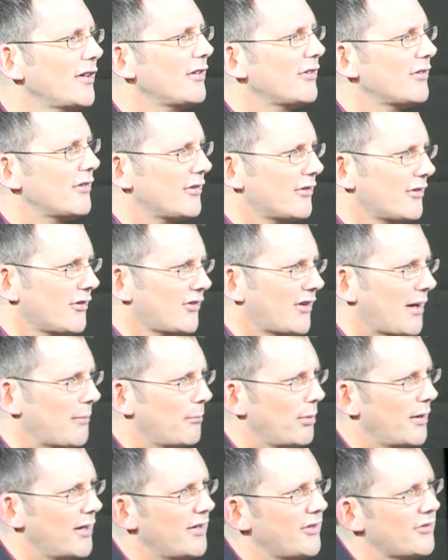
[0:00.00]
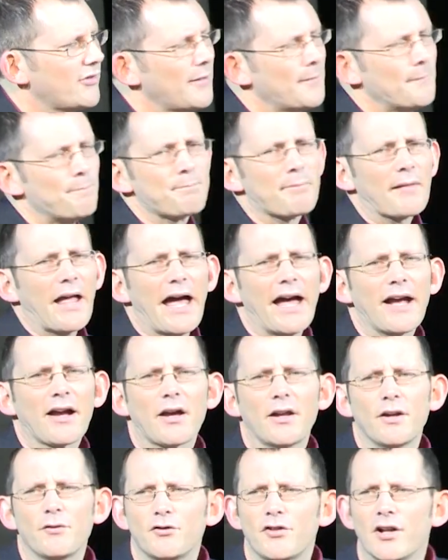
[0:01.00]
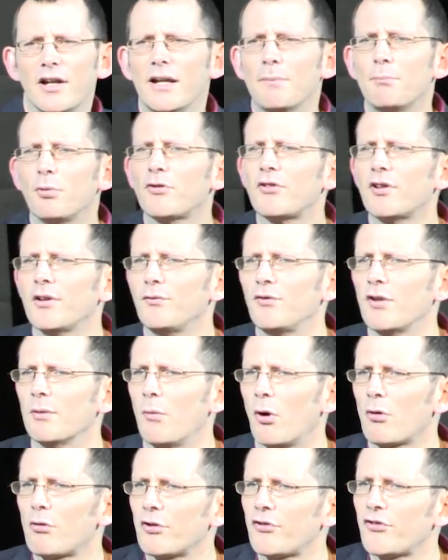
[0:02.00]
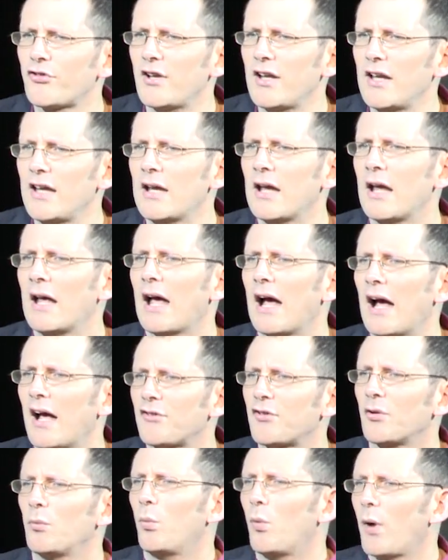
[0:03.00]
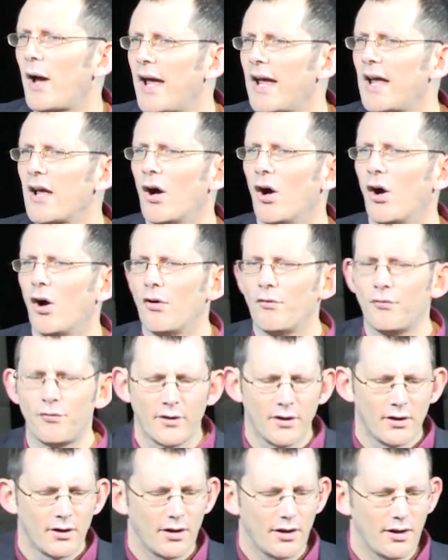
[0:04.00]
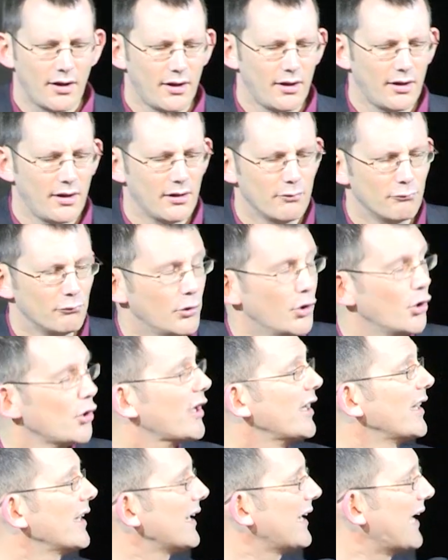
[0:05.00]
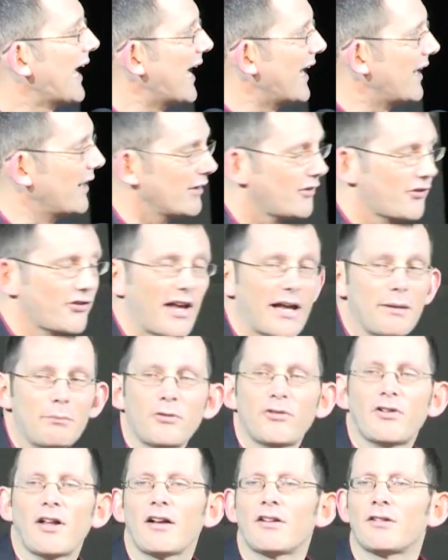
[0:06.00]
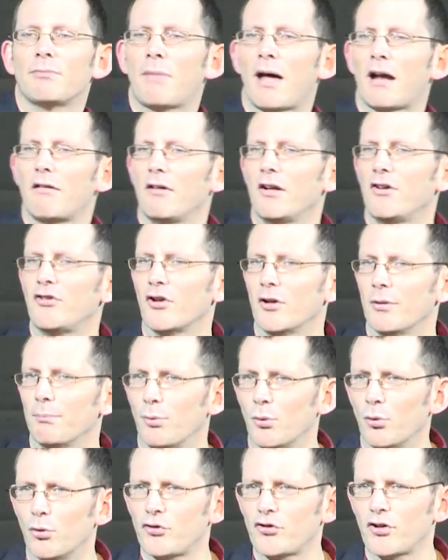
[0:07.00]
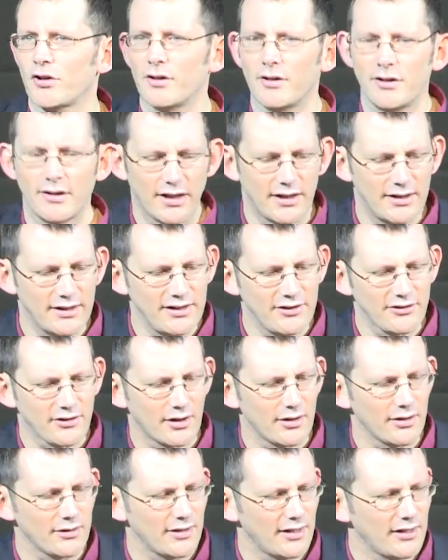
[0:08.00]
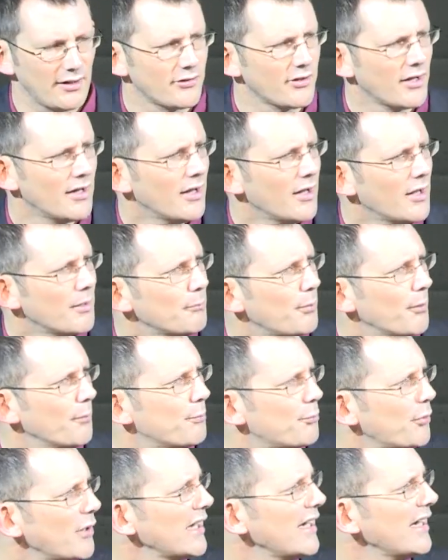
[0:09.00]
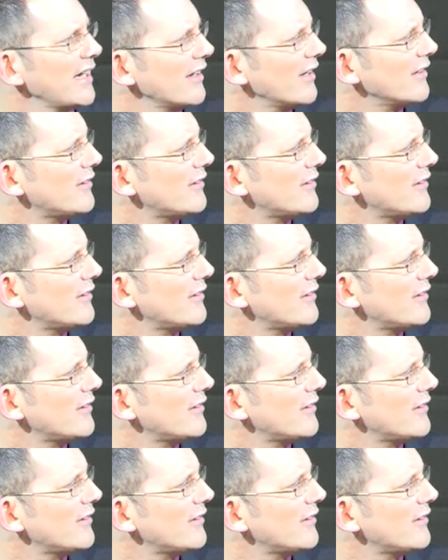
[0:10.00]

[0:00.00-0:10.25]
citizens' assemblies and kind of deliberative democracy as a way of uh, looking again at same-sex marriage and abortion and, and these kind of things. But bringing